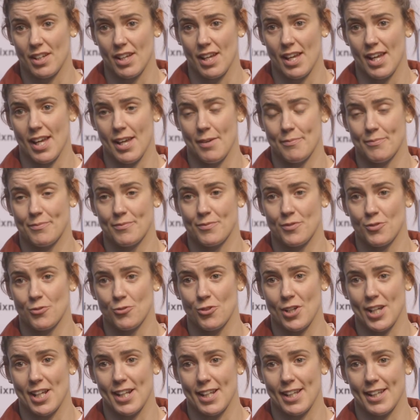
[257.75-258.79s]

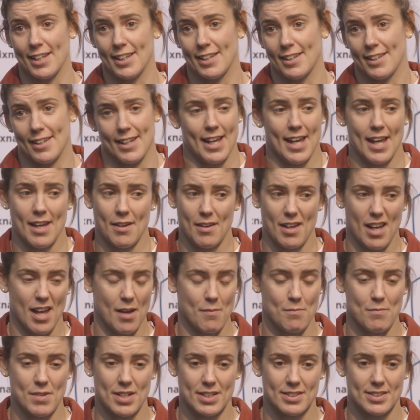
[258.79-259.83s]

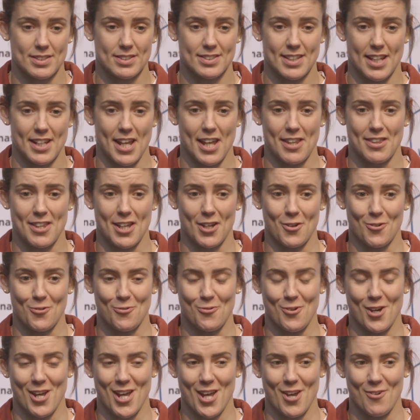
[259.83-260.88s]
And Mids have said it, I think
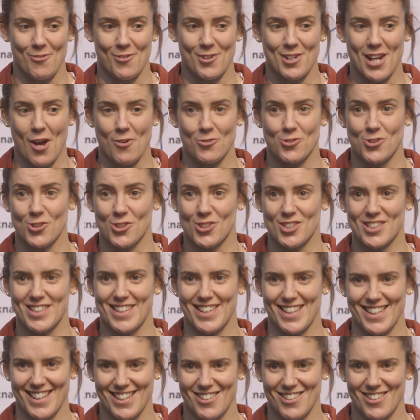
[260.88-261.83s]
we're now just